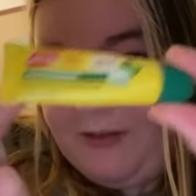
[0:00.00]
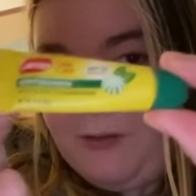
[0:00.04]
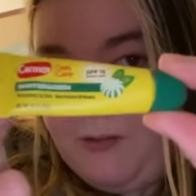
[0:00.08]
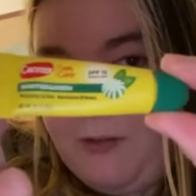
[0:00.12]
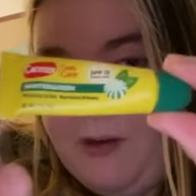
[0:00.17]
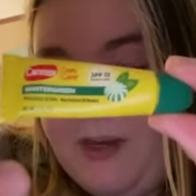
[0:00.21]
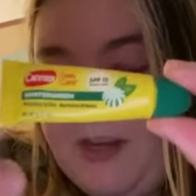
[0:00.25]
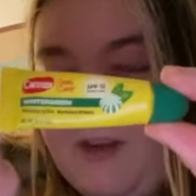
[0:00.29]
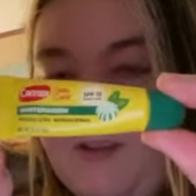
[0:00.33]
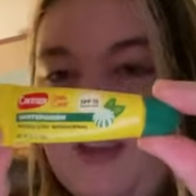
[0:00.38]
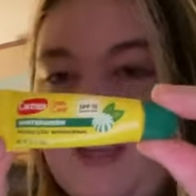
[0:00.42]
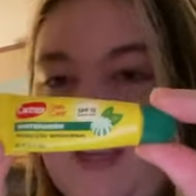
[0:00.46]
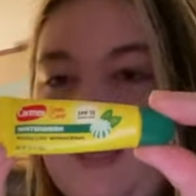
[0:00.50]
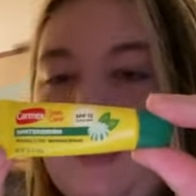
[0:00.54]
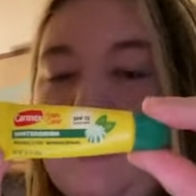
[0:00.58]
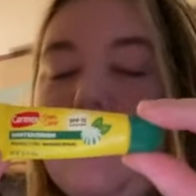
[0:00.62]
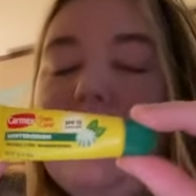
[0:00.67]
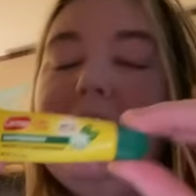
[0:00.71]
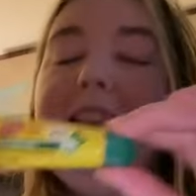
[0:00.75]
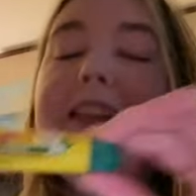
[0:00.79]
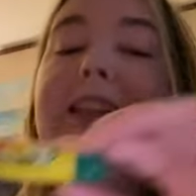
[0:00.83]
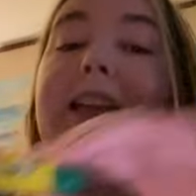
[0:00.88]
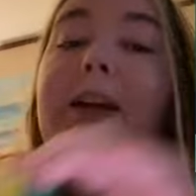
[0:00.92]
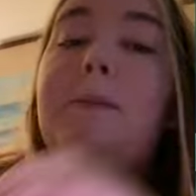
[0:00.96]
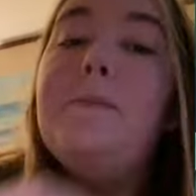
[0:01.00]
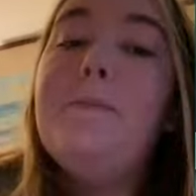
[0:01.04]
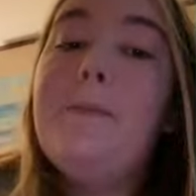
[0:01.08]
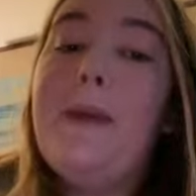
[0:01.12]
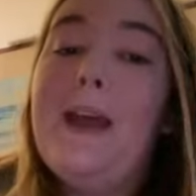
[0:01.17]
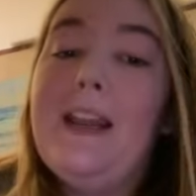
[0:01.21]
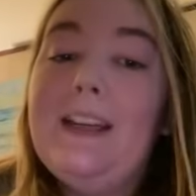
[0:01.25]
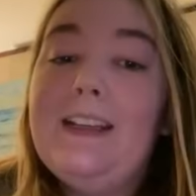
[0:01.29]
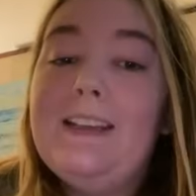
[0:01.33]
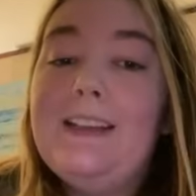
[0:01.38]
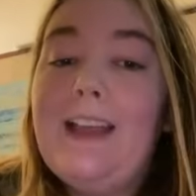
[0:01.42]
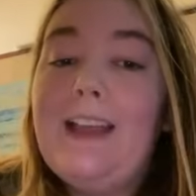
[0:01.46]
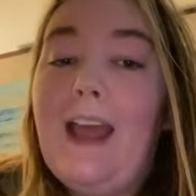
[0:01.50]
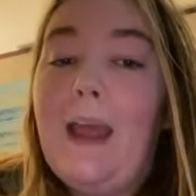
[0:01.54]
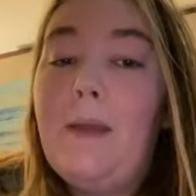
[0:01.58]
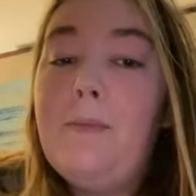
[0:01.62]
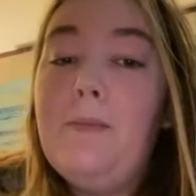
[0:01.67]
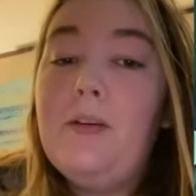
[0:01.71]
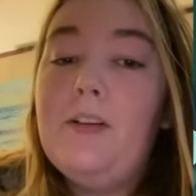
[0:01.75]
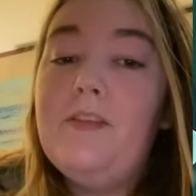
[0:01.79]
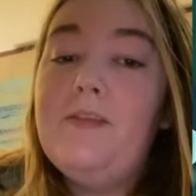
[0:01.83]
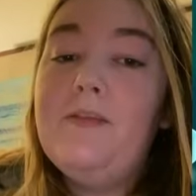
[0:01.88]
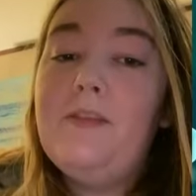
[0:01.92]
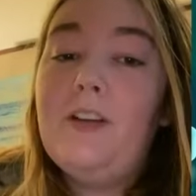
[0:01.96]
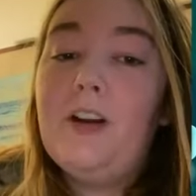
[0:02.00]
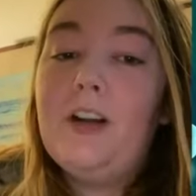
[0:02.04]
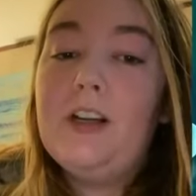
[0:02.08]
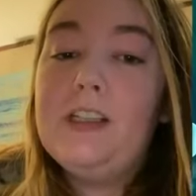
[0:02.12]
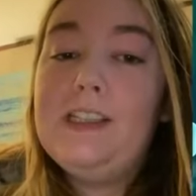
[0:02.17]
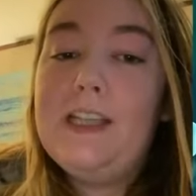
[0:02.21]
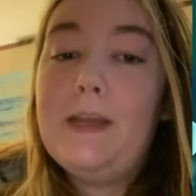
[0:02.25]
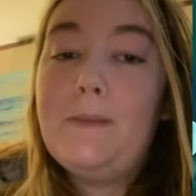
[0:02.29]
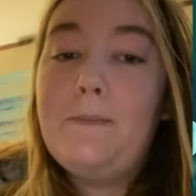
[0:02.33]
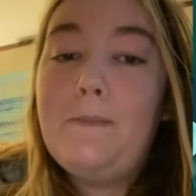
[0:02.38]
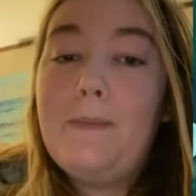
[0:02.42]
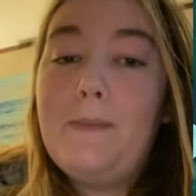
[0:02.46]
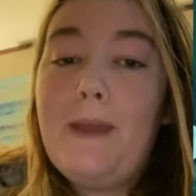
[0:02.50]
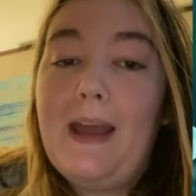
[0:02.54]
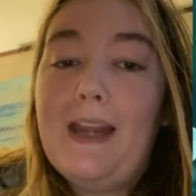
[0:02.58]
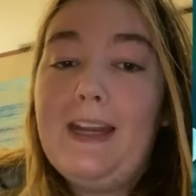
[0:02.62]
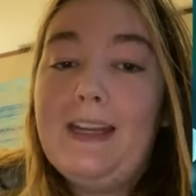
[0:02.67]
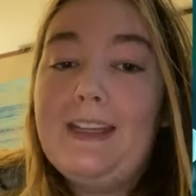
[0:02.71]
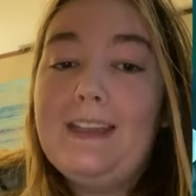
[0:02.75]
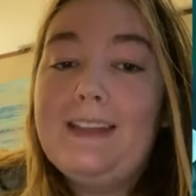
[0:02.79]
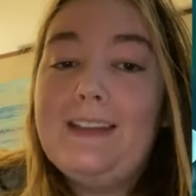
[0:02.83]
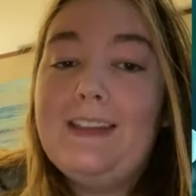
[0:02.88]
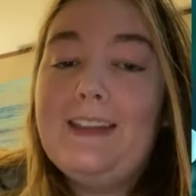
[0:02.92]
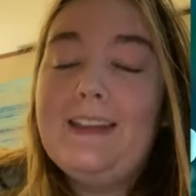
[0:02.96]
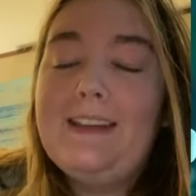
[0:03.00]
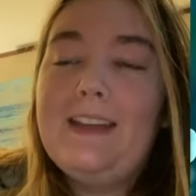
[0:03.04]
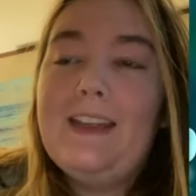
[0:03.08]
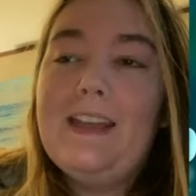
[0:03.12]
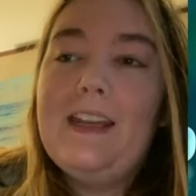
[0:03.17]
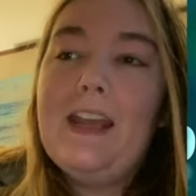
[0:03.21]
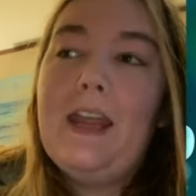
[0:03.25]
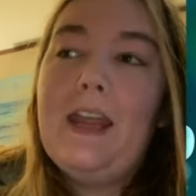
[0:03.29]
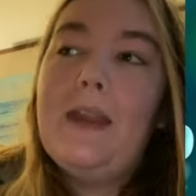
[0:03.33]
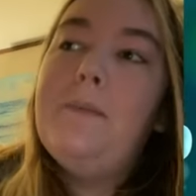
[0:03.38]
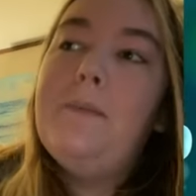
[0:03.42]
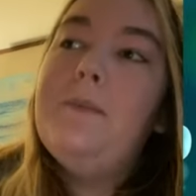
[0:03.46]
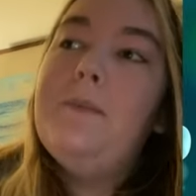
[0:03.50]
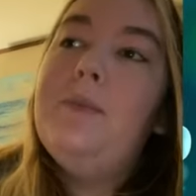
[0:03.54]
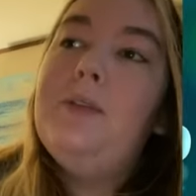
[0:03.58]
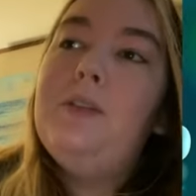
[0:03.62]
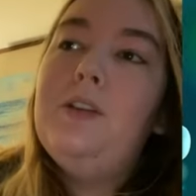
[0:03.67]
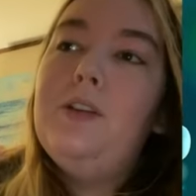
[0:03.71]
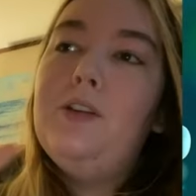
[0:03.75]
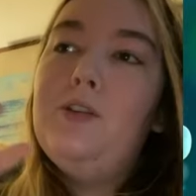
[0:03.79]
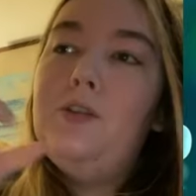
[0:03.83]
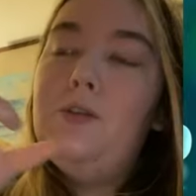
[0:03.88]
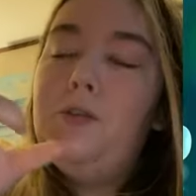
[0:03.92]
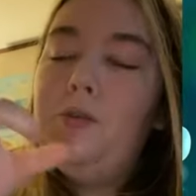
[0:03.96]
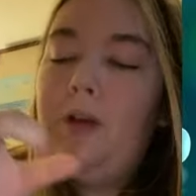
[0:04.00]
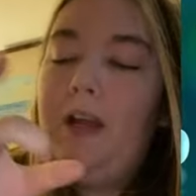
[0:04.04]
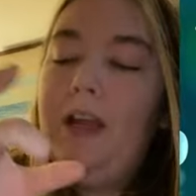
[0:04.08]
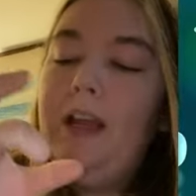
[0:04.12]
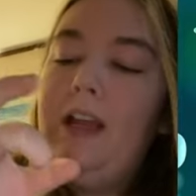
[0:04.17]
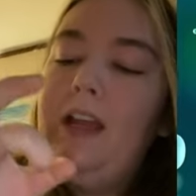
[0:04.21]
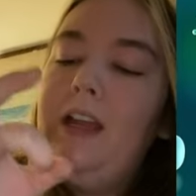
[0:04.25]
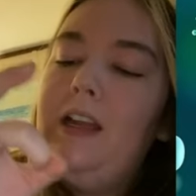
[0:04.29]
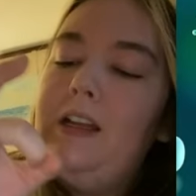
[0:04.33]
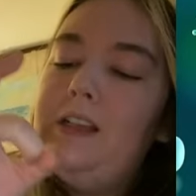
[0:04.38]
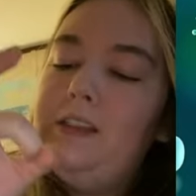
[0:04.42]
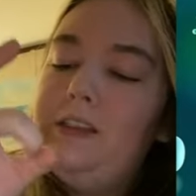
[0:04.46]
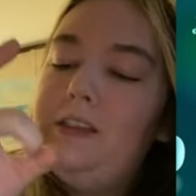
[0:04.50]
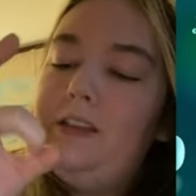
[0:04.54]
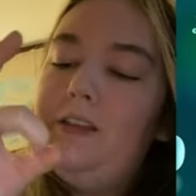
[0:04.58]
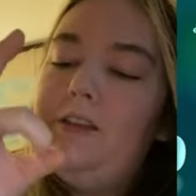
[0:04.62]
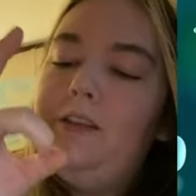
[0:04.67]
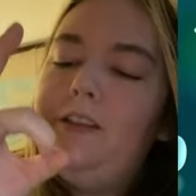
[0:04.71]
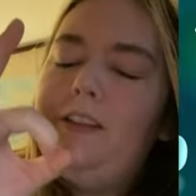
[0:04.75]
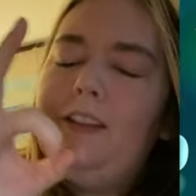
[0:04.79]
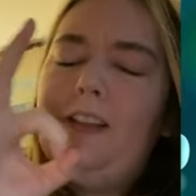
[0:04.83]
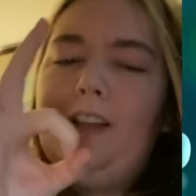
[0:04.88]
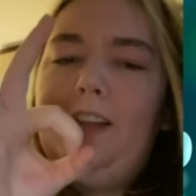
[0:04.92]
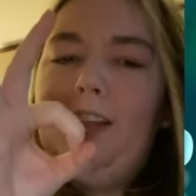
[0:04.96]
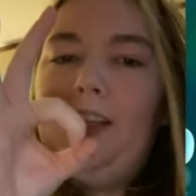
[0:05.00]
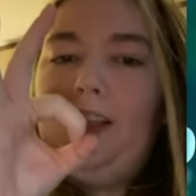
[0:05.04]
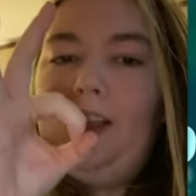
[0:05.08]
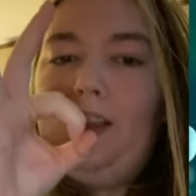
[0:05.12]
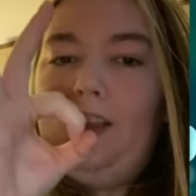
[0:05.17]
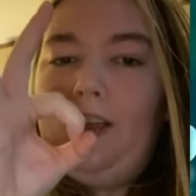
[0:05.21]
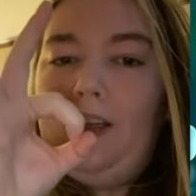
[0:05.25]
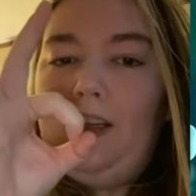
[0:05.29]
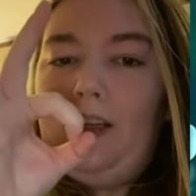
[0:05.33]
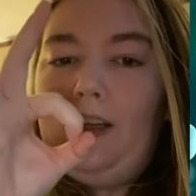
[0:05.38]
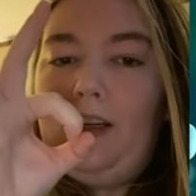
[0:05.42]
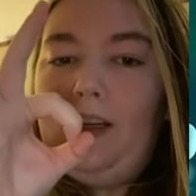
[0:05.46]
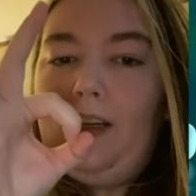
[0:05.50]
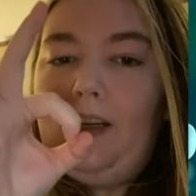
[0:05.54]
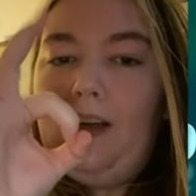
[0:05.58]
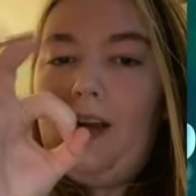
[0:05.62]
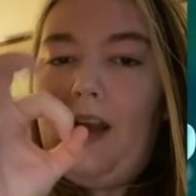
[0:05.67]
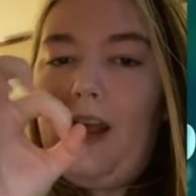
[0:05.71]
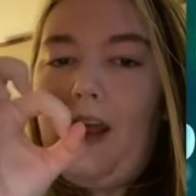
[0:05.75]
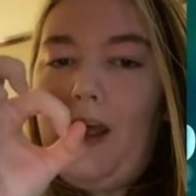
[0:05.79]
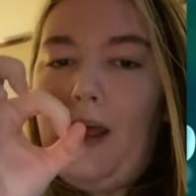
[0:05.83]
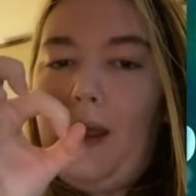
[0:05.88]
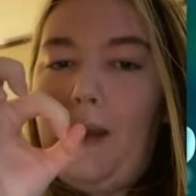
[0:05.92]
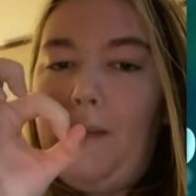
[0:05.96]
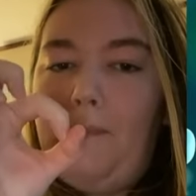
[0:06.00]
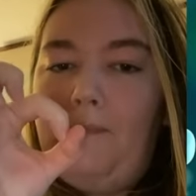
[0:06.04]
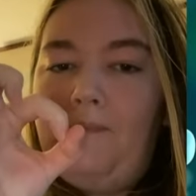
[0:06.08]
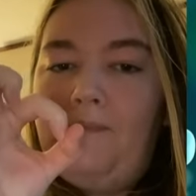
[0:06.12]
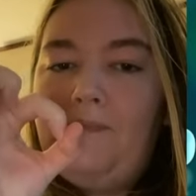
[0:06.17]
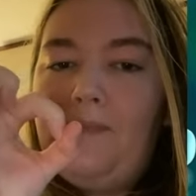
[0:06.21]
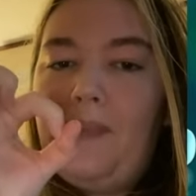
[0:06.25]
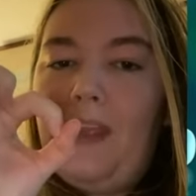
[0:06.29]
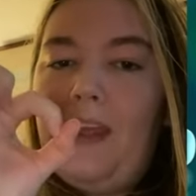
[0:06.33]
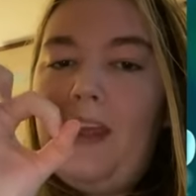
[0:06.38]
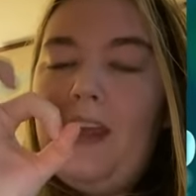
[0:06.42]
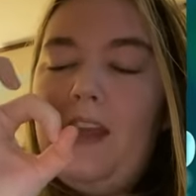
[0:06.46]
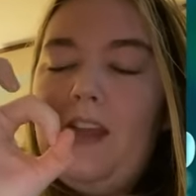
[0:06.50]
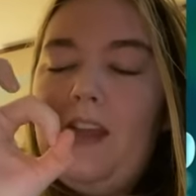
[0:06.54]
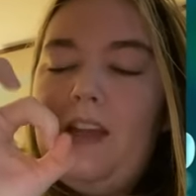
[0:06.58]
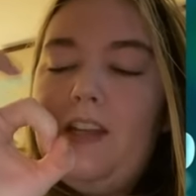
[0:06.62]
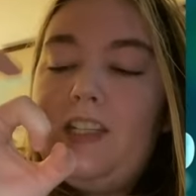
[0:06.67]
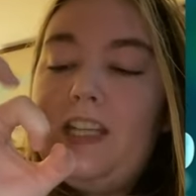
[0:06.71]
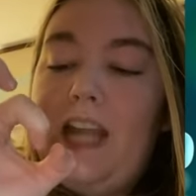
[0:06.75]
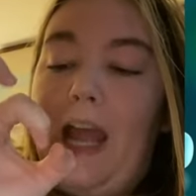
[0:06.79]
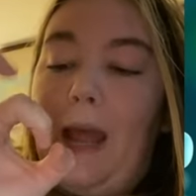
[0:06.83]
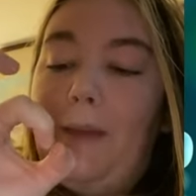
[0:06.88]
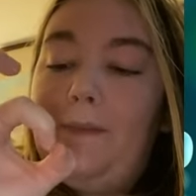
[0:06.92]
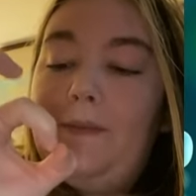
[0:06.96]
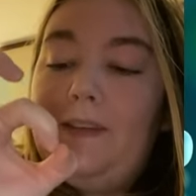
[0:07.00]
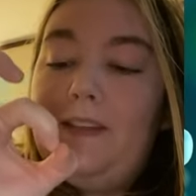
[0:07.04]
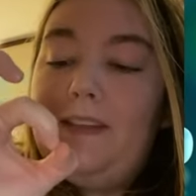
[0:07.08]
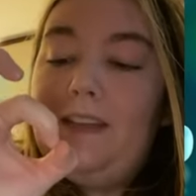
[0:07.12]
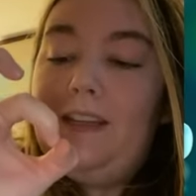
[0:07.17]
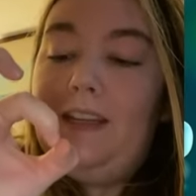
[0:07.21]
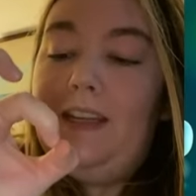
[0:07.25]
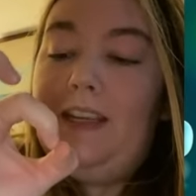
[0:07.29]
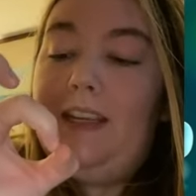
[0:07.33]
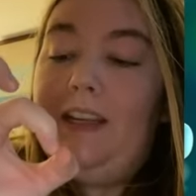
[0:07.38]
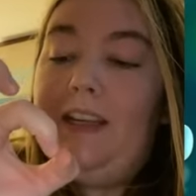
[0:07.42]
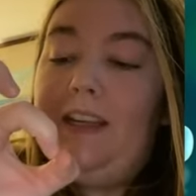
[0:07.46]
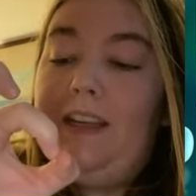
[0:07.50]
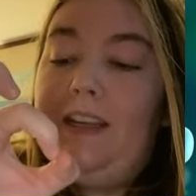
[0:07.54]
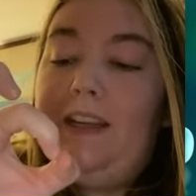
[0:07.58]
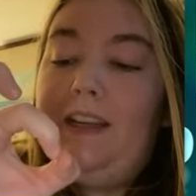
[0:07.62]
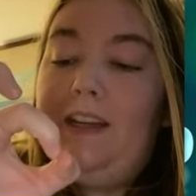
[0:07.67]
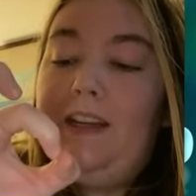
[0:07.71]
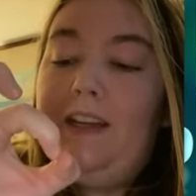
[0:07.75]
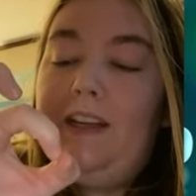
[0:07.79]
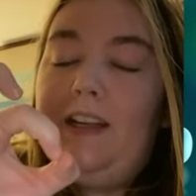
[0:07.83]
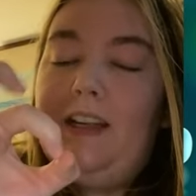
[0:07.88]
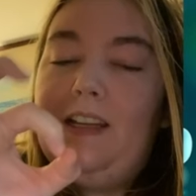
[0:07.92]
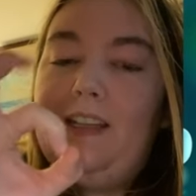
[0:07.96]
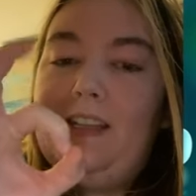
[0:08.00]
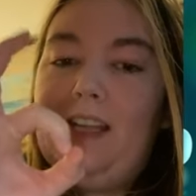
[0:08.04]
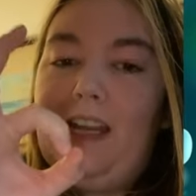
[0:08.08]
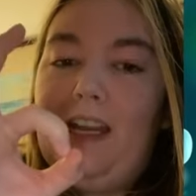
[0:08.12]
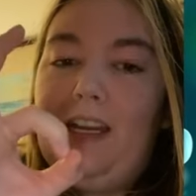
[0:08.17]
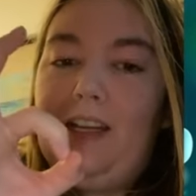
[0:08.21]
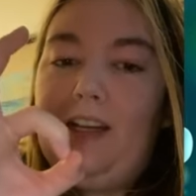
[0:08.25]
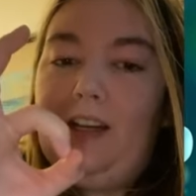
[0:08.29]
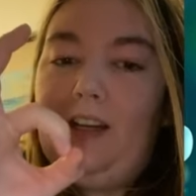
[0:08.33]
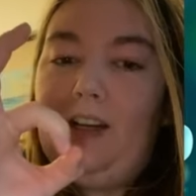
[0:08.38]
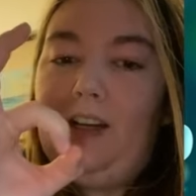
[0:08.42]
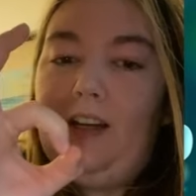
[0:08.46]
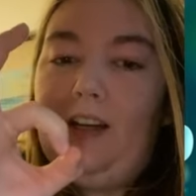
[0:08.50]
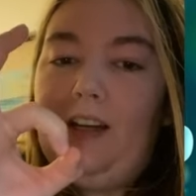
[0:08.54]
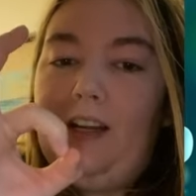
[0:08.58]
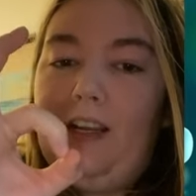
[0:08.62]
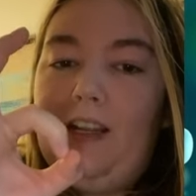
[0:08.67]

or you can get Lip Medics. I prefer Lip Medics. It's in a blue little circular chapstick container.